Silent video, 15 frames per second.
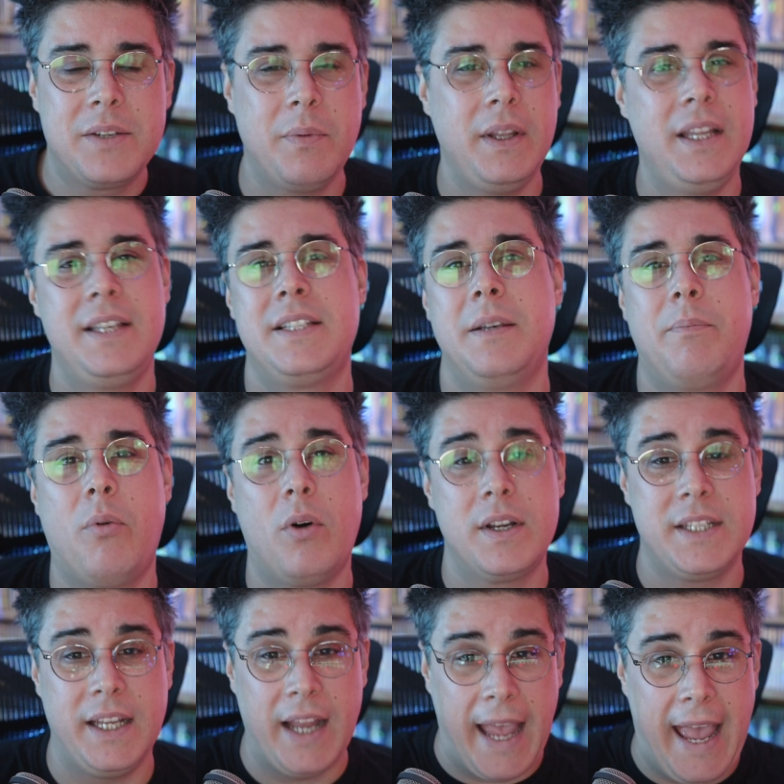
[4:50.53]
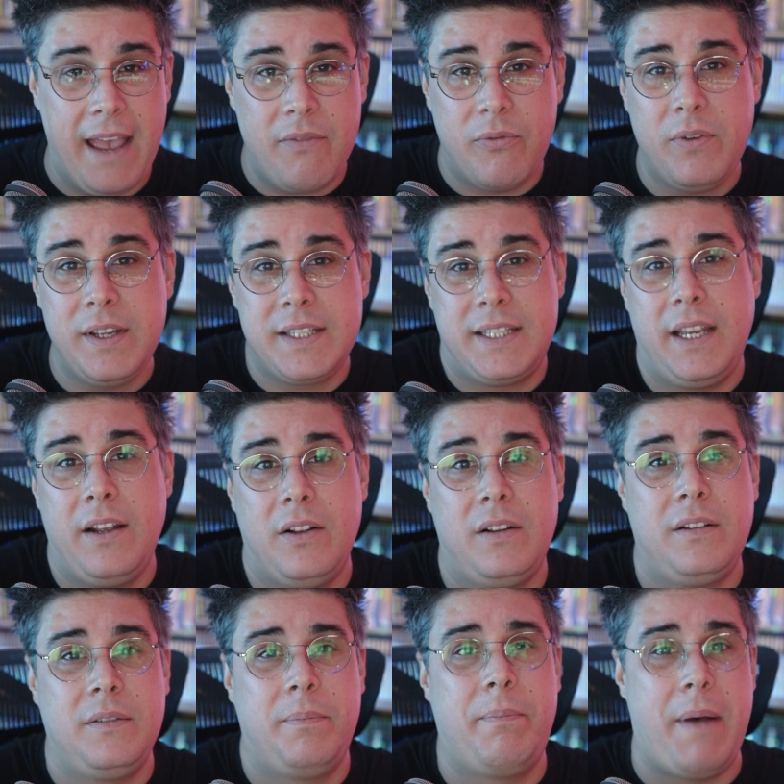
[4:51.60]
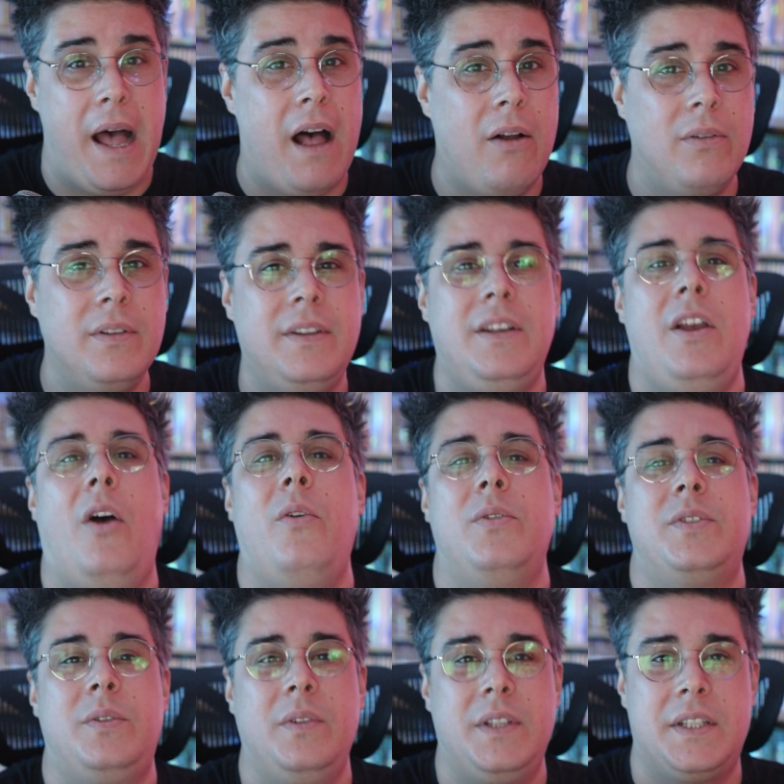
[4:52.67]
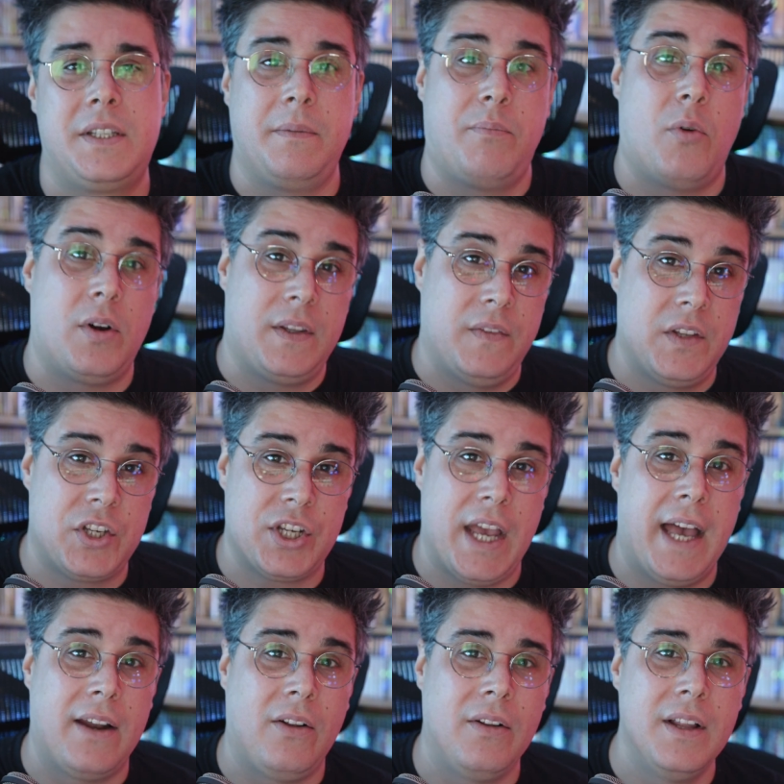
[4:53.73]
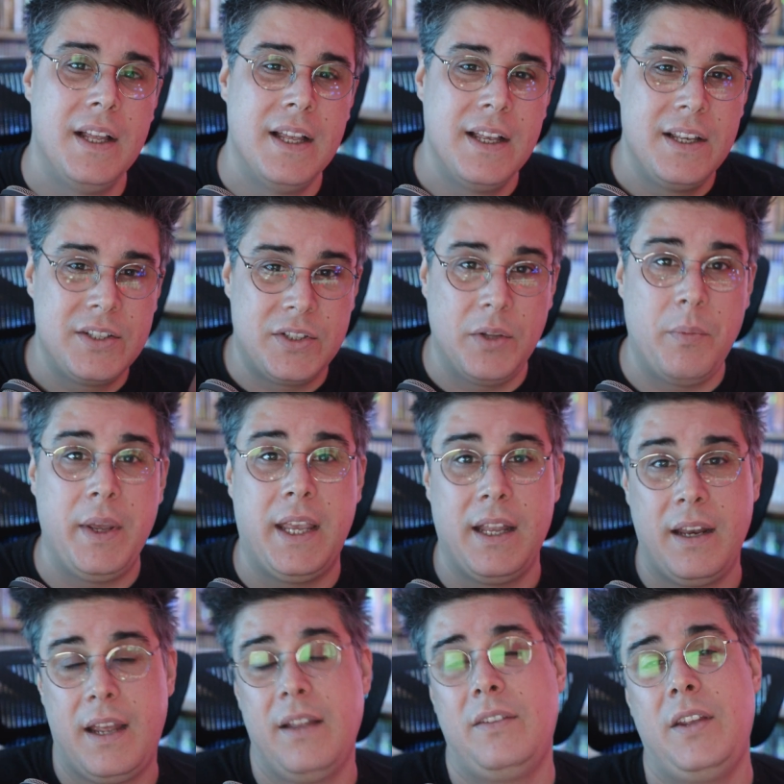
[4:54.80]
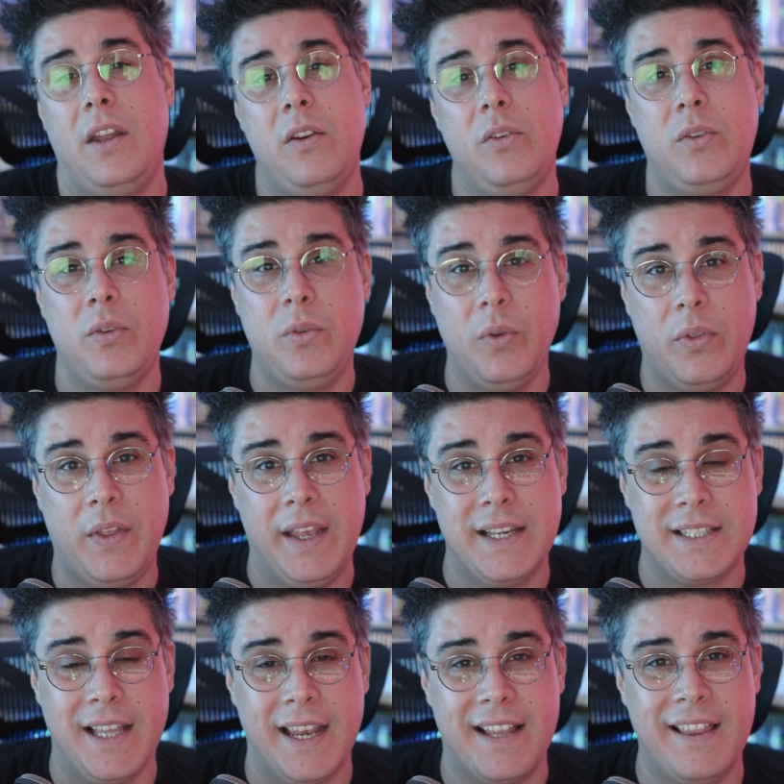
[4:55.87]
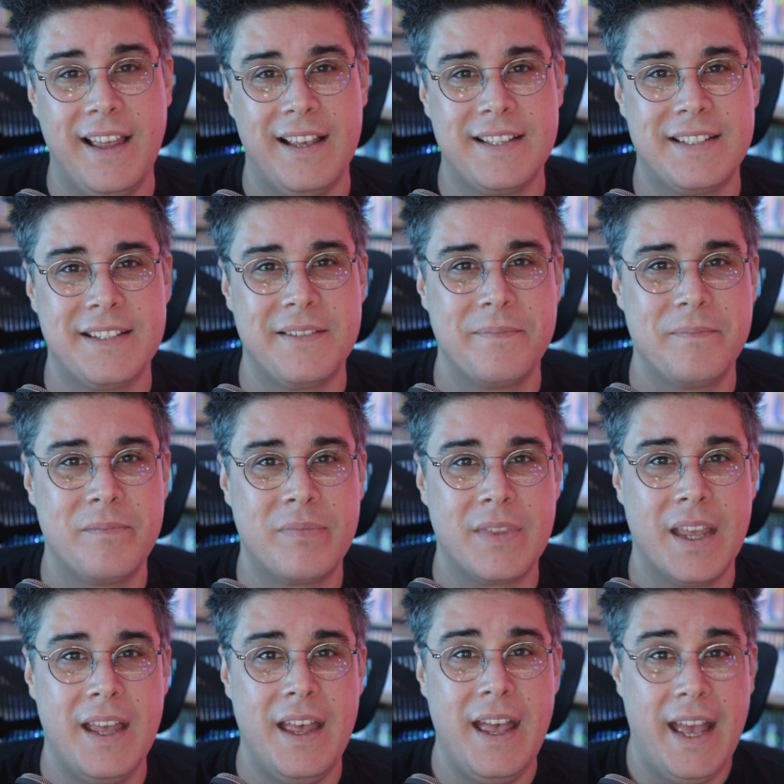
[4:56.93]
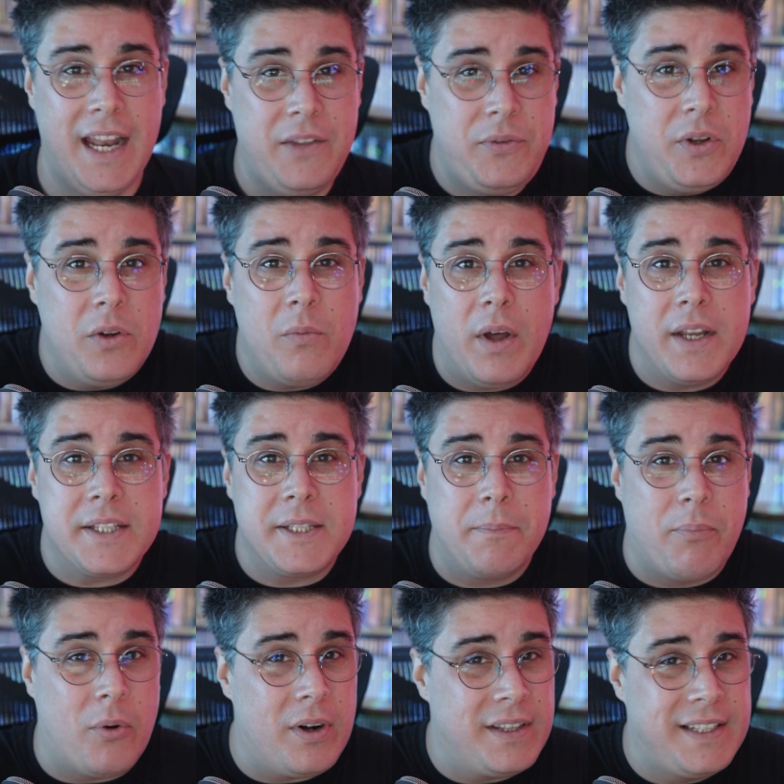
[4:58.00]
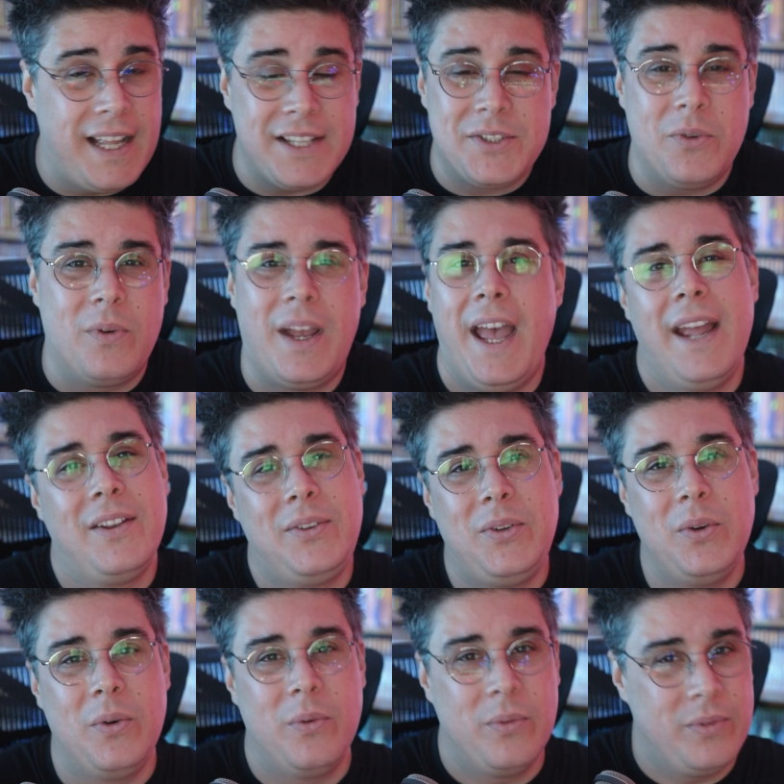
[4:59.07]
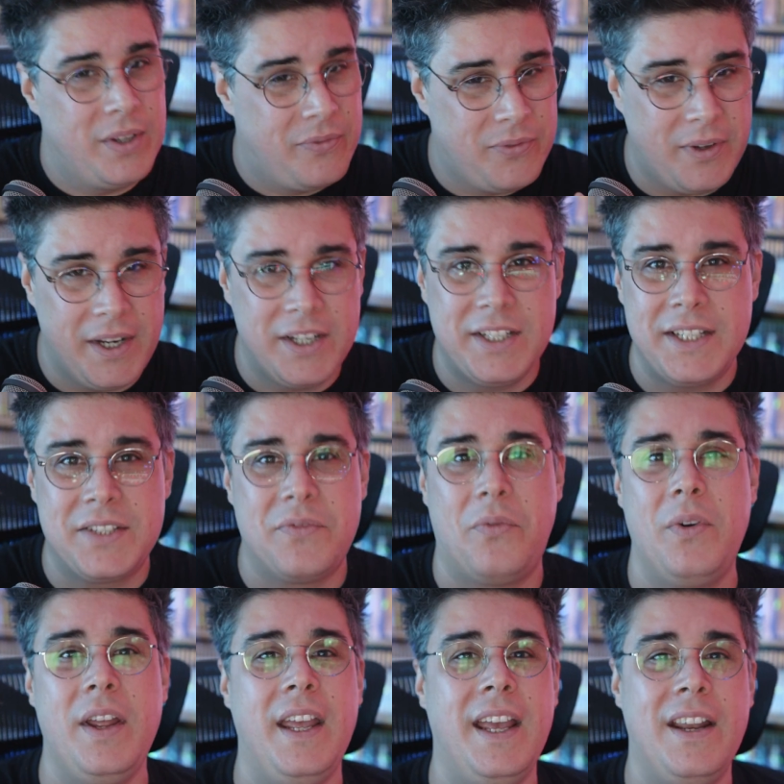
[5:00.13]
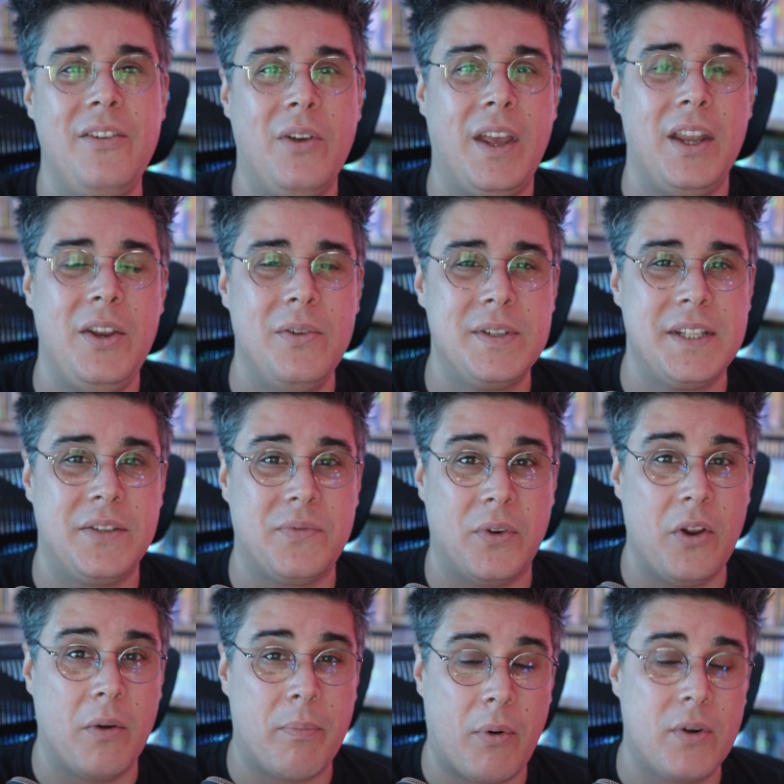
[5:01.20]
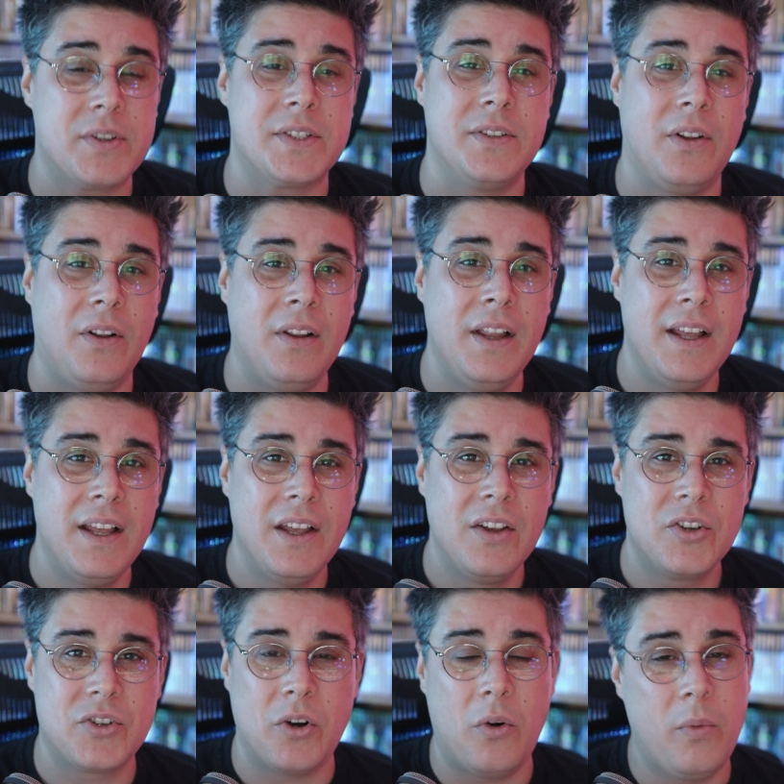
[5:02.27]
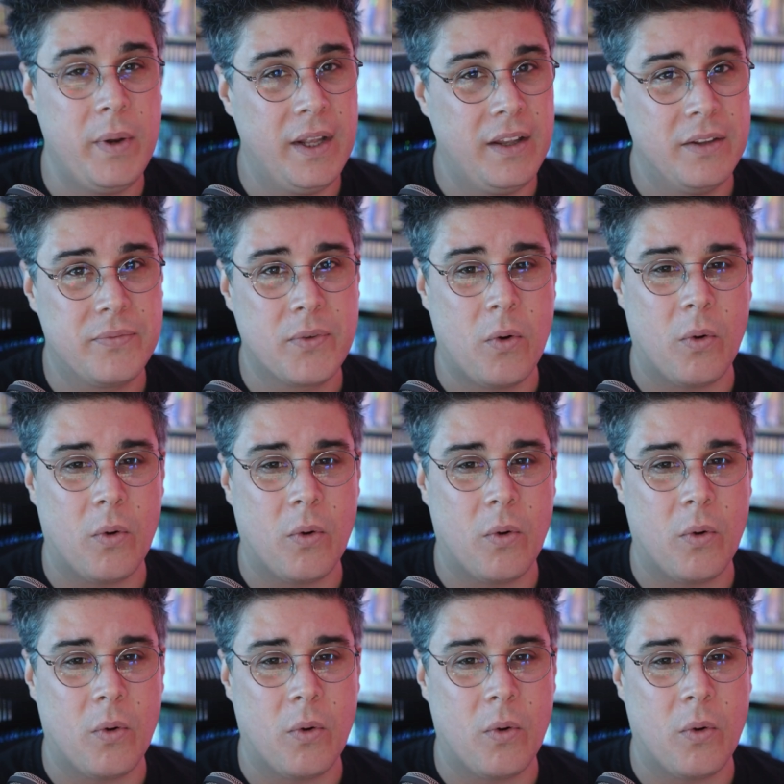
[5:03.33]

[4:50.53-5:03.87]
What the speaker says: it really supports, and every single pound goes to the support of the channel so that we can continue to do things like this. And if you don't want to support, that's okay too. The footage is free and you can use it for your personal showreel, of